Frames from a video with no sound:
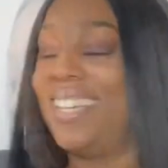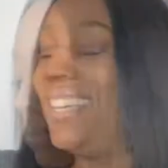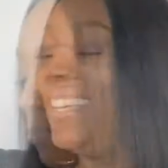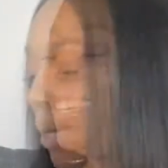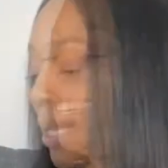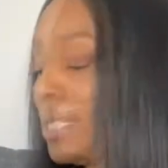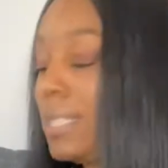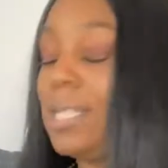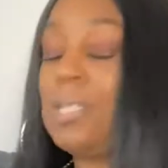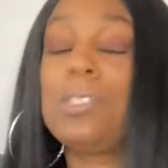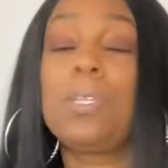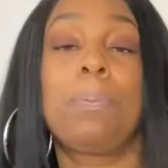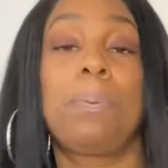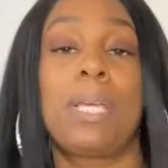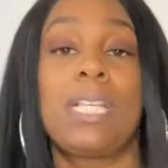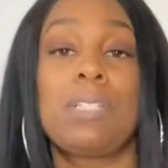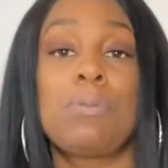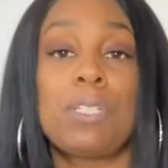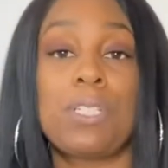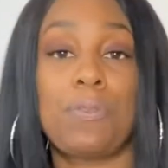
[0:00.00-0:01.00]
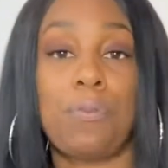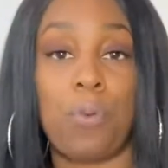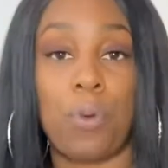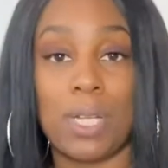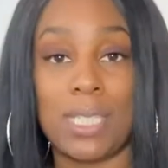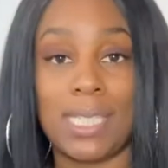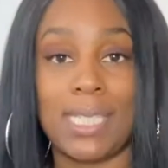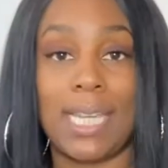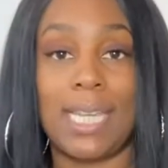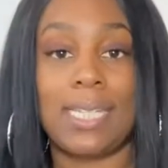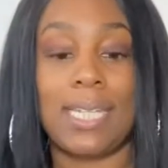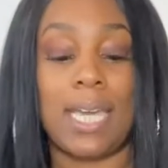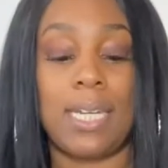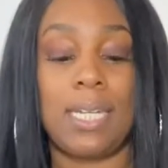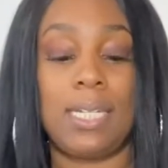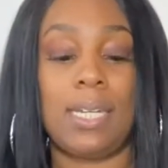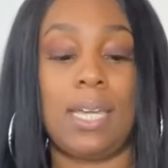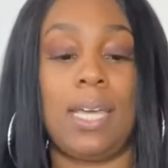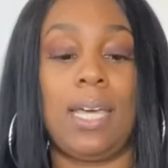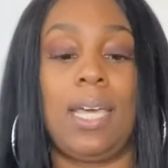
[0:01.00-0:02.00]
My centerpiece was
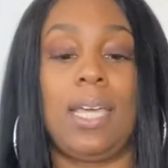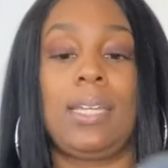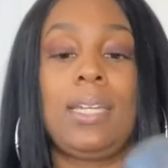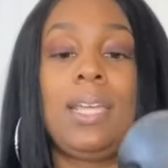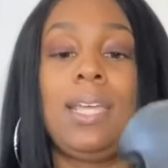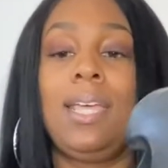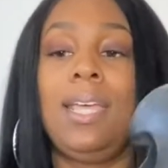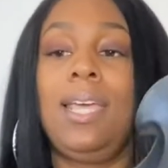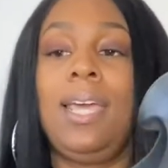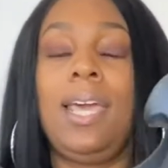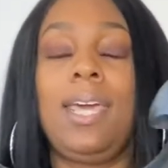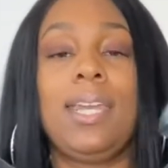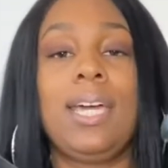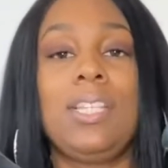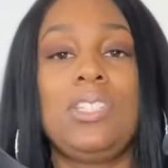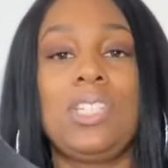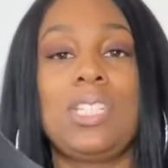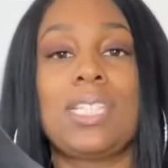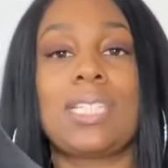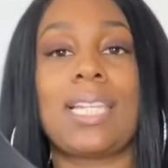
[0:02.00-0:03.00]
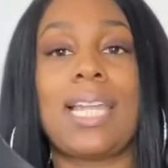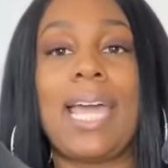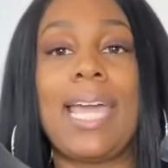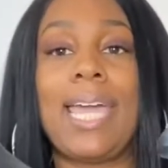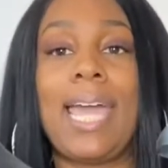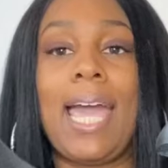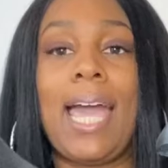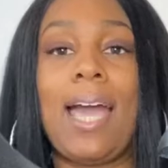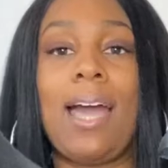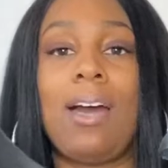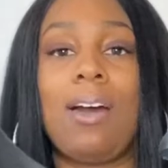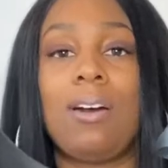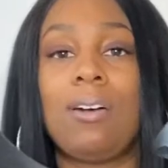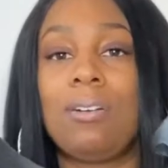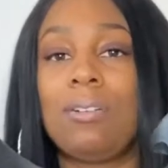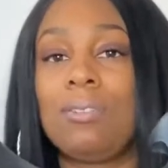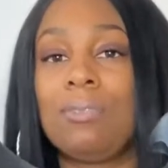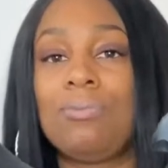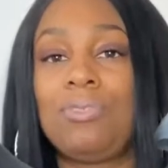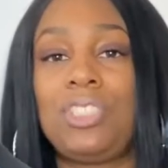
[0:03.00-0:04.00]
$14.99, and I just like
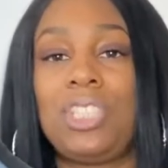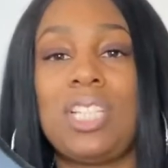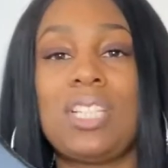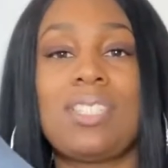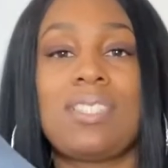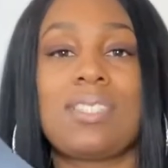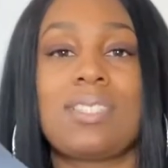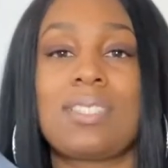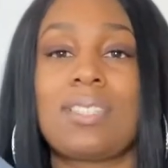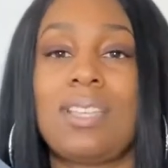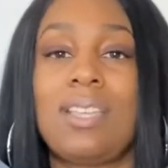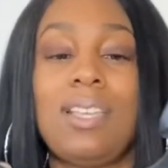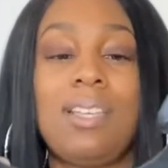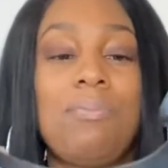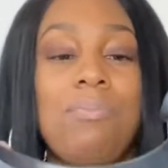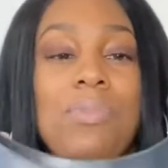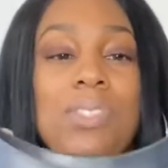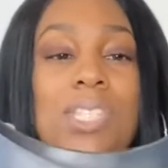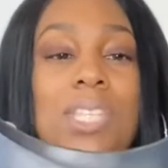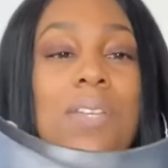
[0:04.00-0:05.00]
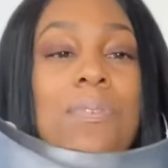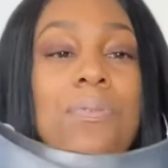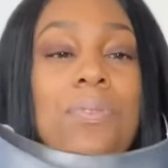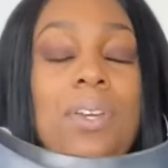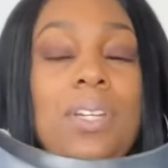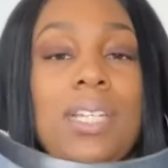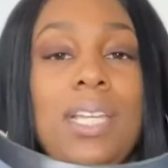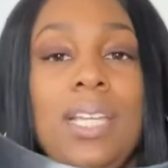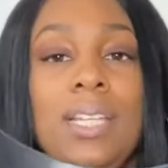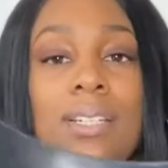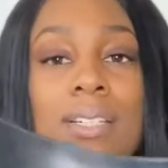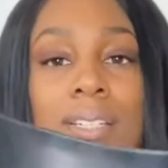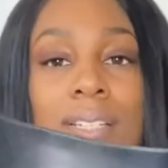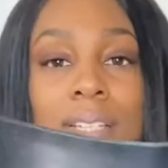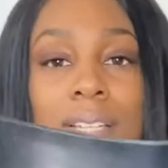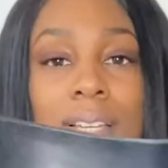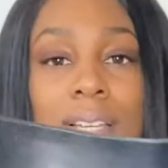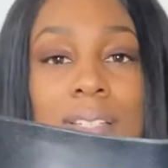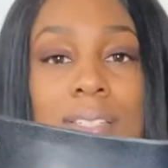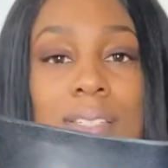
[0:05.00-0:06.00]
how just different it
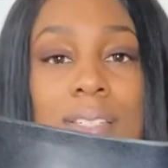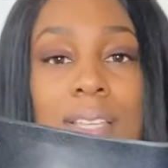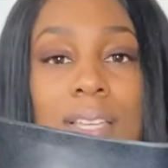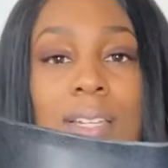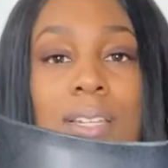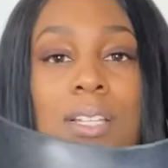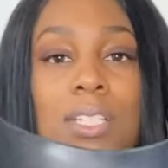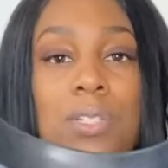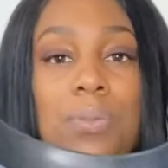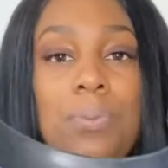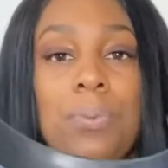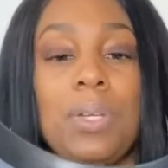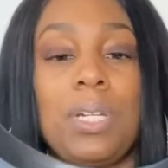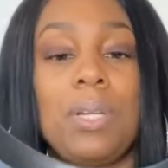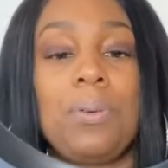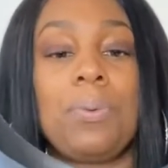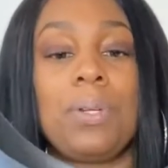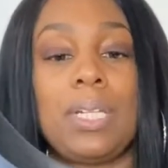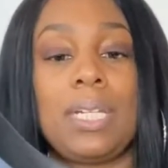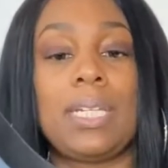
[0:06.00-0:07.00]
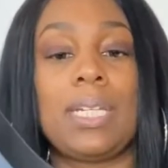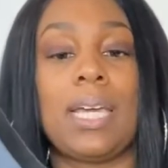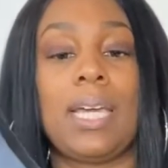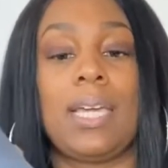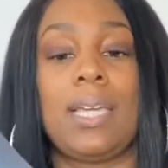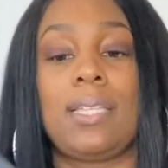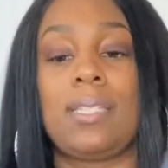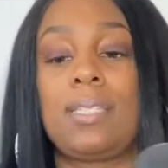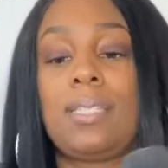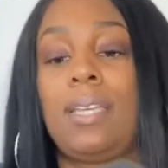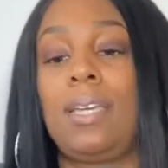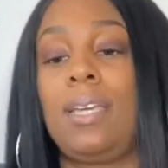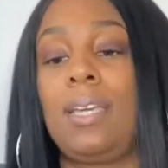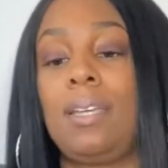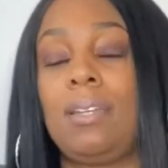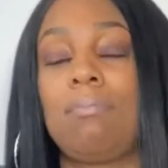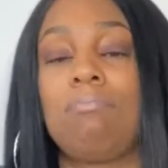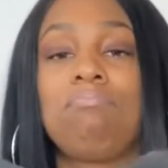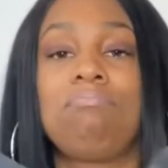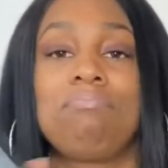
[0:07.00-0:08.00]
looks. It looks really, really nice.
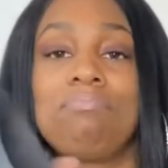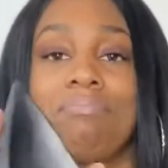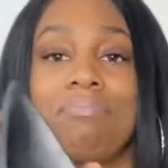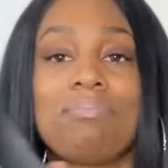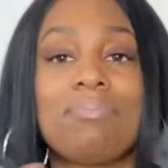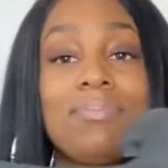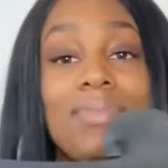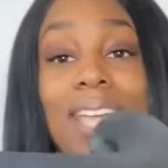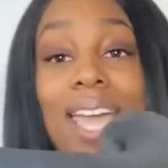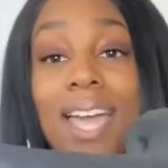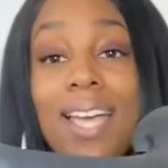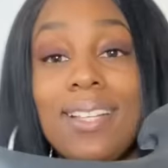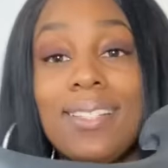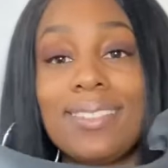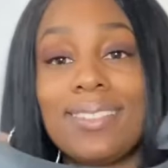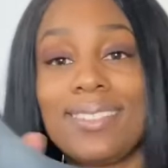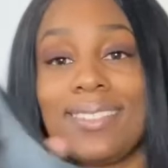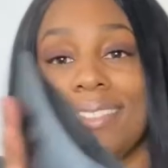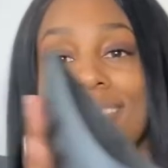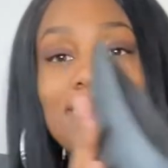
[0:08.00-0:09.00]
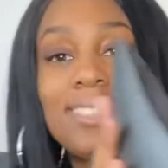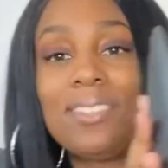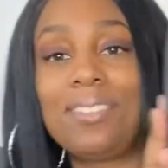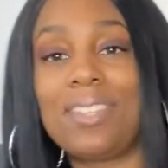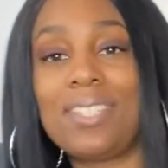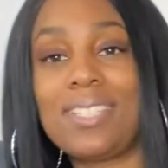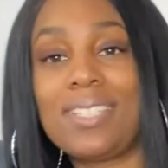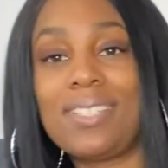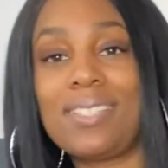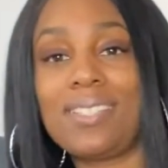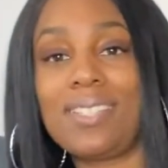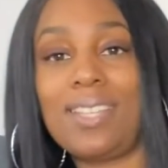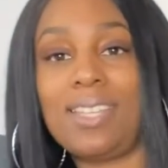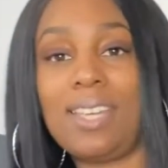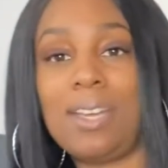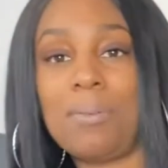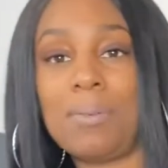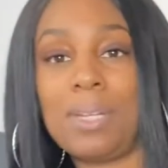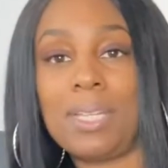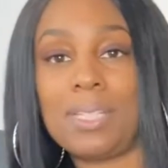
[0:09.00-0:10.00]
And yeah, so this is
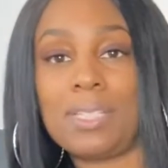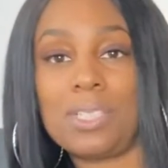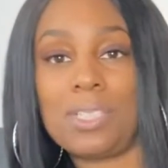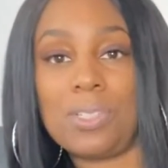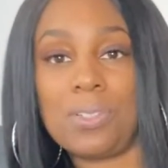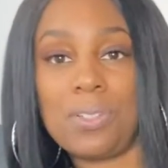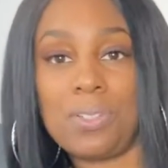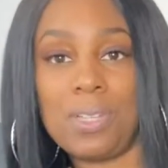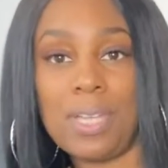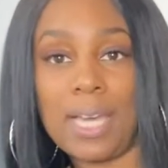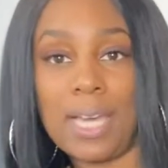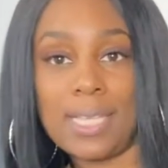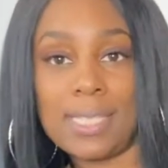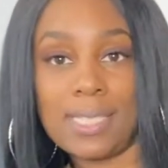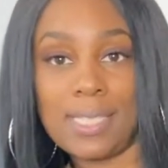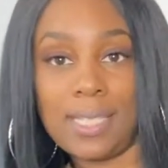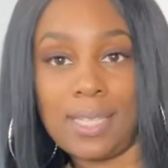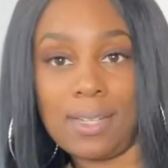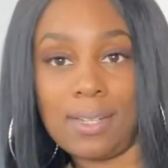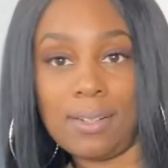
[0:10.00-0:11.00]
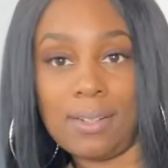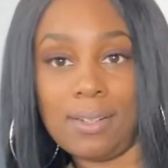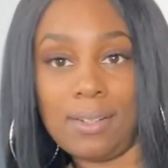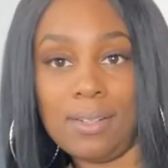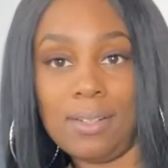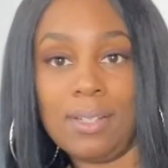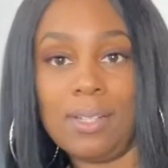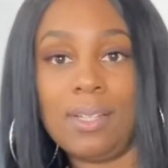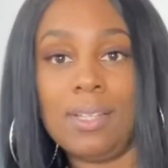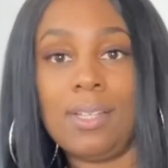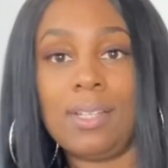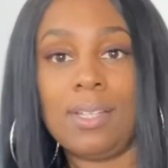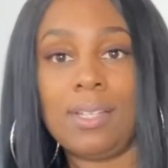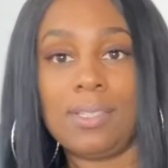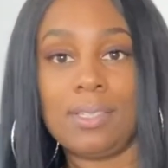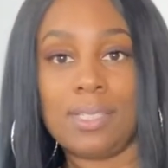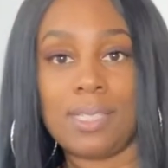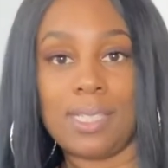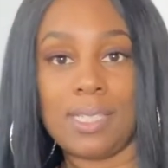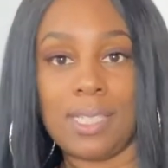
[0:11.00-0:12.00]
it. I want to show you guys here
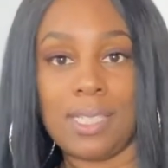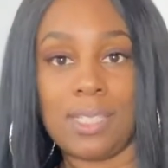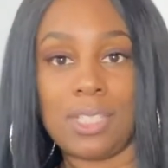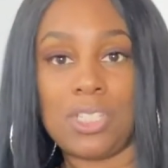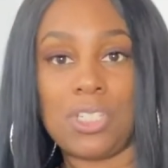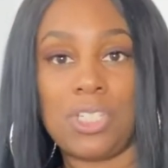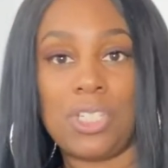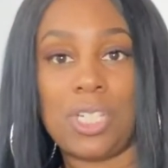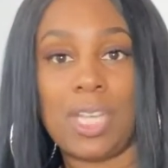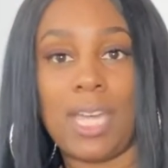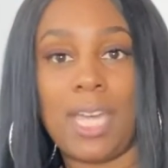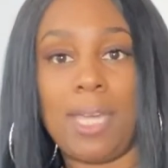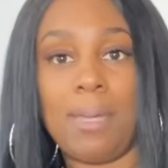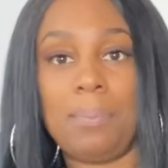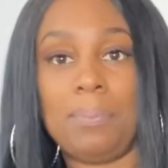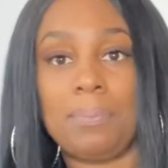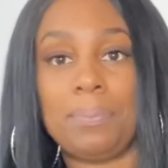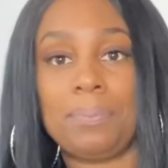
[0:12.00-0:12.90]
to see the shape.